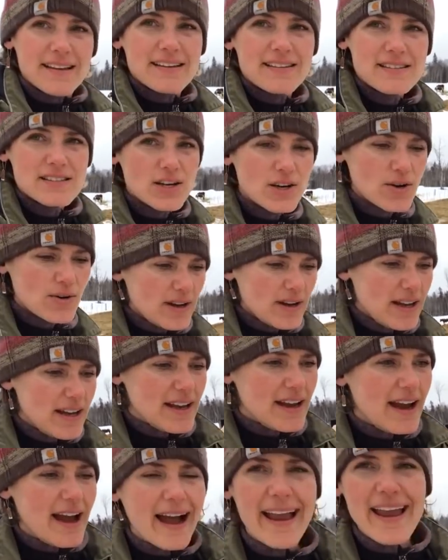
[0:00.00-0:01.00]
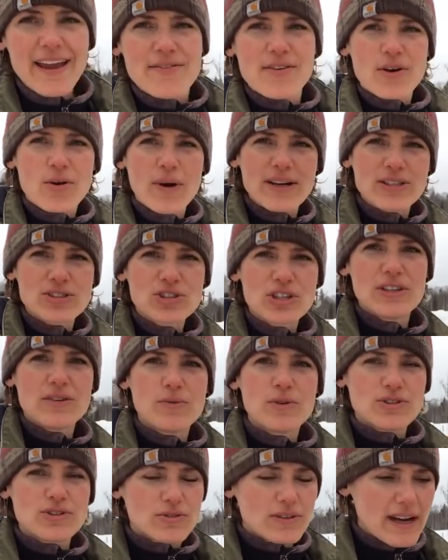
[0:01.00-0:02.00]
So I have a question.
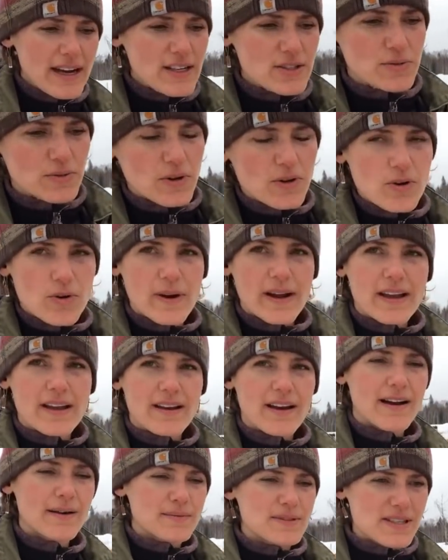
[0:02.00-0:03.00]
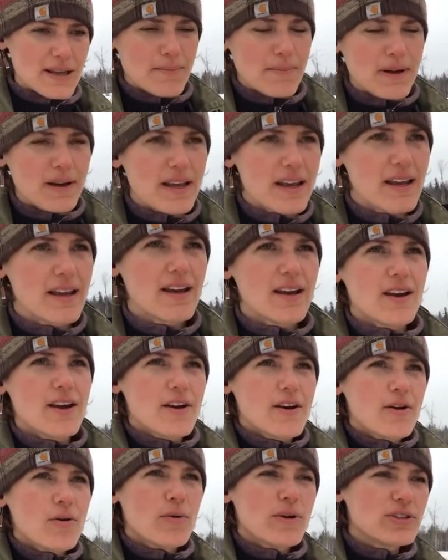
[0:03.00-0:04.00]
Would you guys, real quick, somebody,
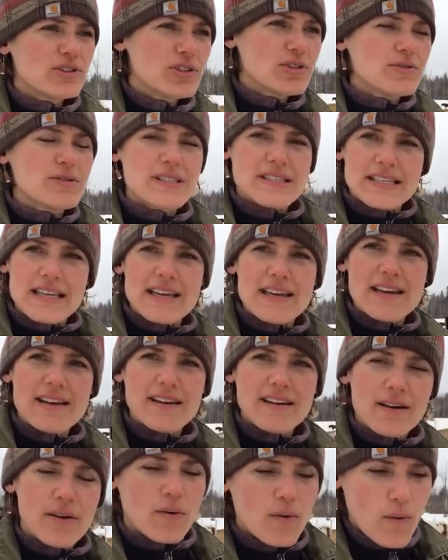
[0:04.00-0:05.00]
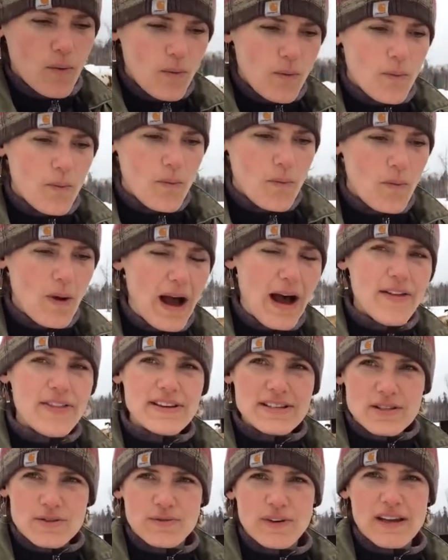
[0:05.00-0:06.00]
would you see, while
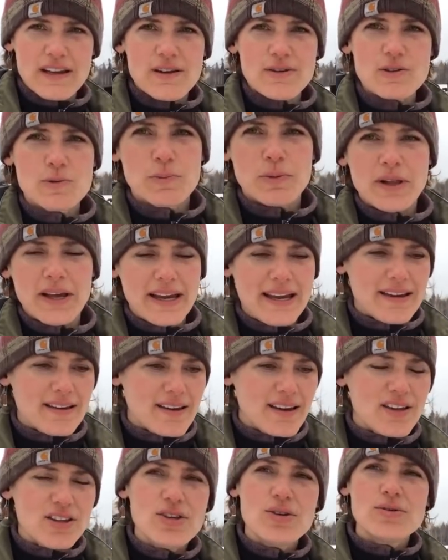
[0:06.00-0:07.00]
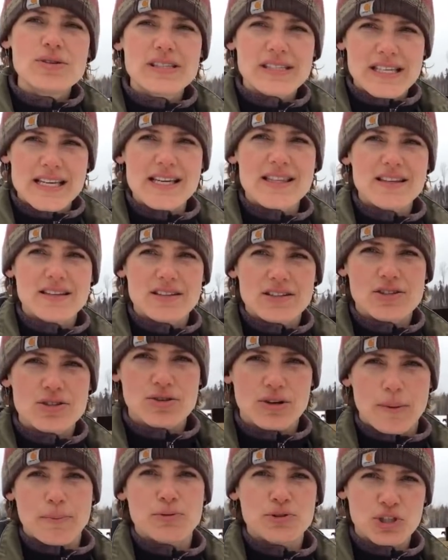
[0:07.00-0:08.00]
this video is playing, can you see the
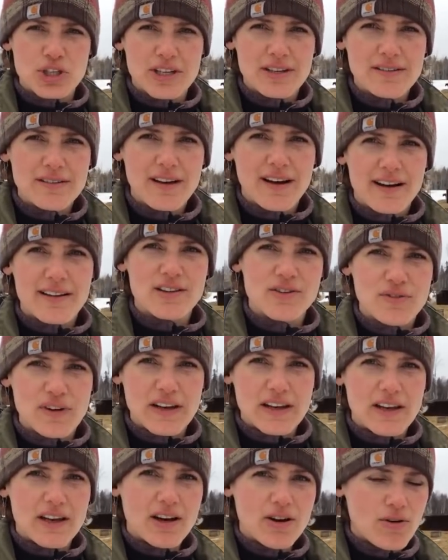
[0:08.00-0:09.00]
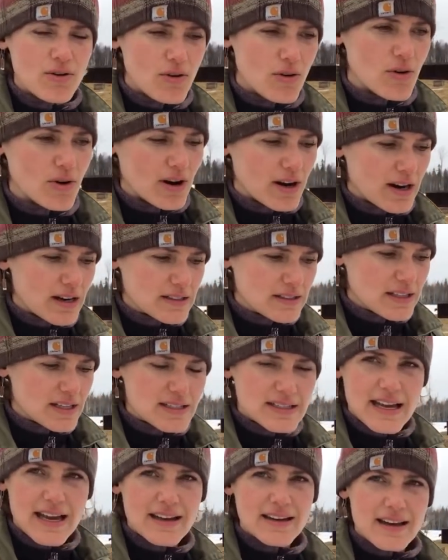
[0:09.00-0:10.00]
description on the video, or does
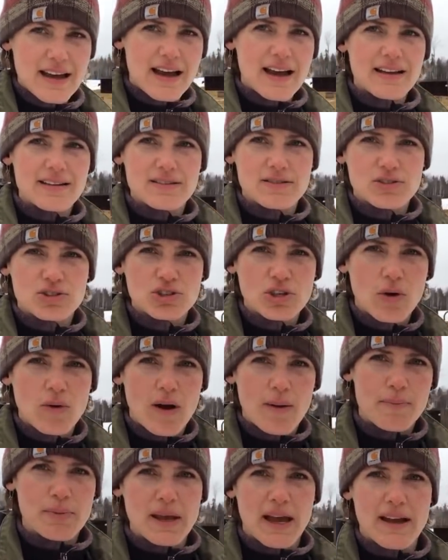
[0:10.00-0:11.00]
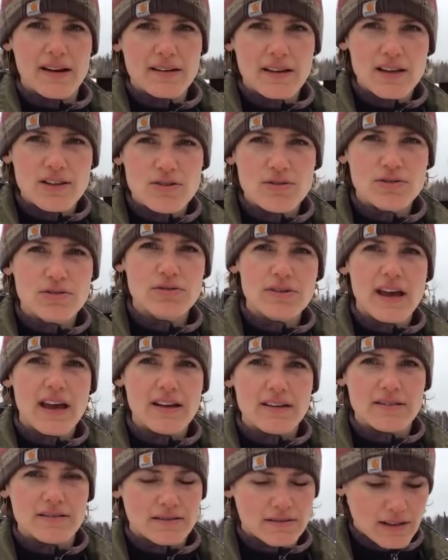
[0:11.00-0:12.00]
that not show up yet? Can you do
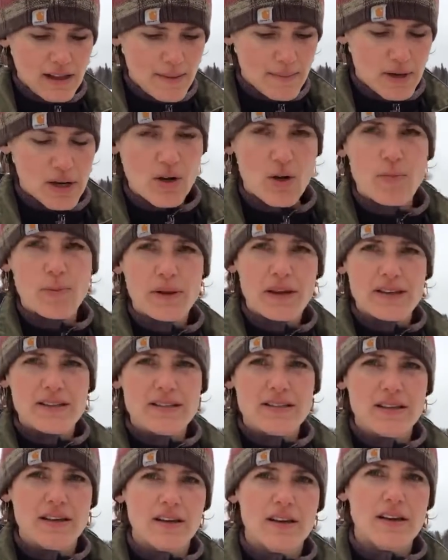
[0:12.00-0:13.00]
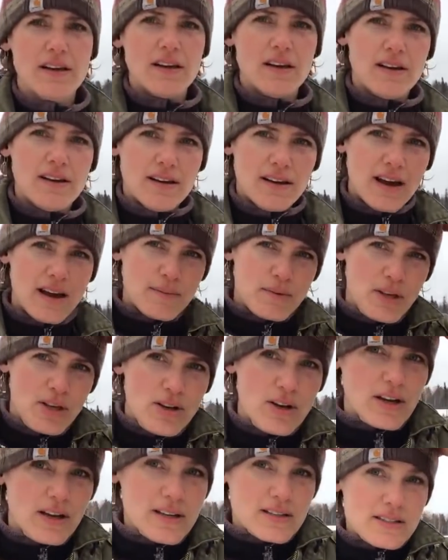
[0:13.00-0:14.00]
that and let me know, please? I'm
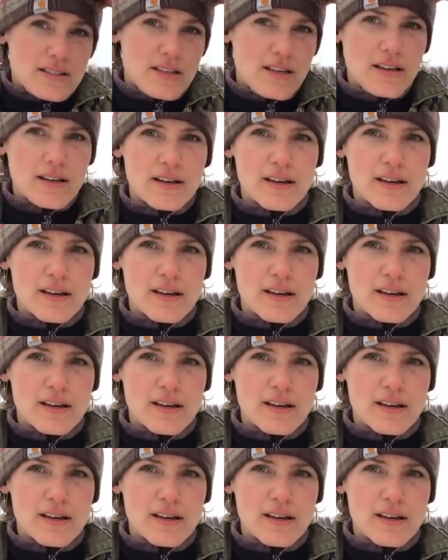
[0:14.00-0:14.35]
curious.